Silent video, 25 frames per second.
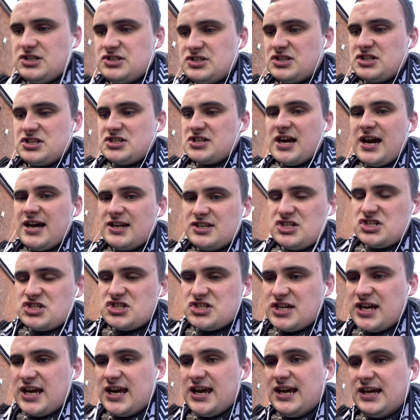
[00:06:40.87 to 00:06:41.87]
Decide to
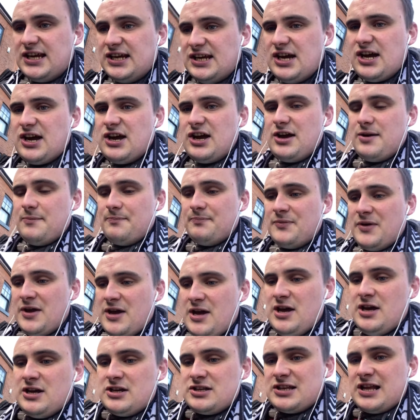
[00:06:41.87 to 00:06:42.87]
stay. Um,
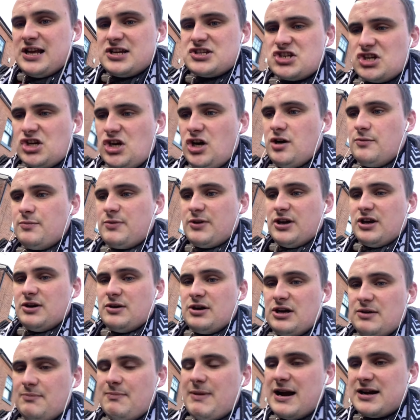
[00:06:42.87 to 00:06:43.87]
let's hope that
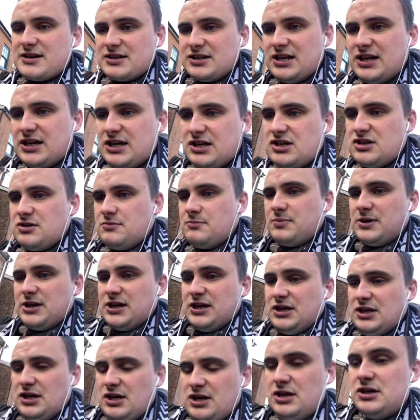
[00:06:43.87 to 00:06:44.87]
uh, Magnay can
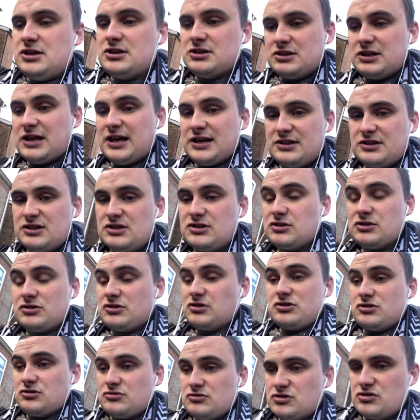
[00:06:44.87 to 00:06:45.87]
be like the,
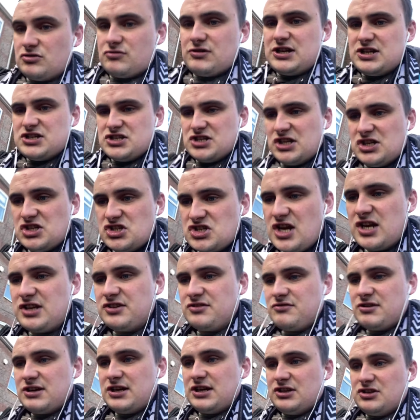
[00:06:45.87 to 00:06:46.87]
the, the reason in
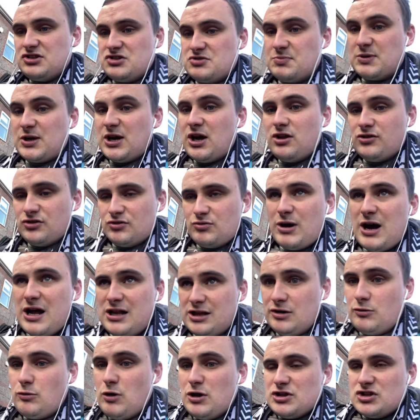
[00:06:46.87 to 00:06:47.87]
January and beyond while
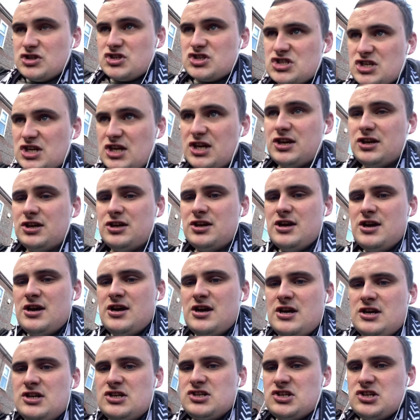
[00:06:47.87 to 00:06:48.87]
I want to
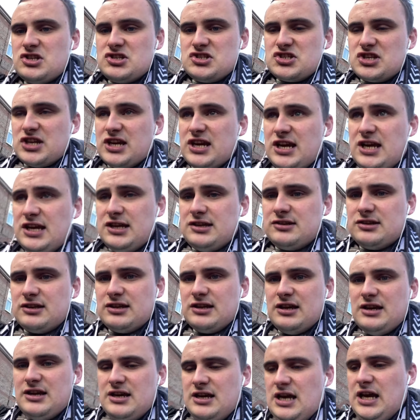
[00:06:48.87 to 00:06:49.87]
stay
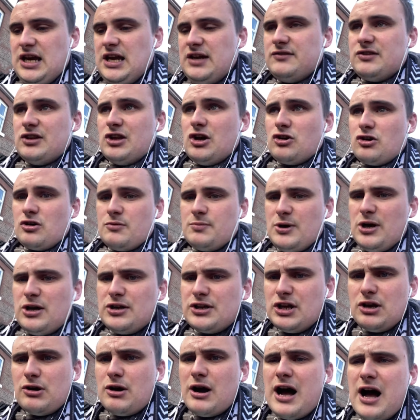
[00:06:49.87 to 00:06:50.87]
even longer. But you
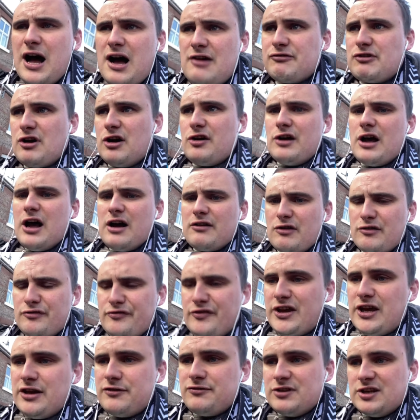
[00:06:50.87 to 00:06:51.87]
know, I've got I've got
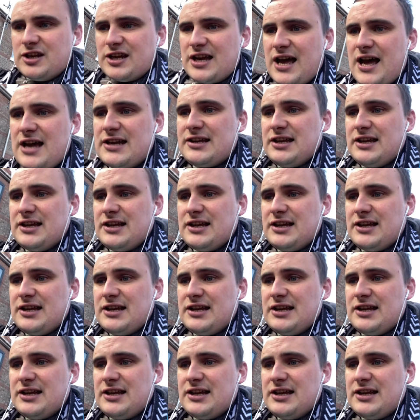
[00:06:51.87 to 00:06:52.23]
faith in the guy.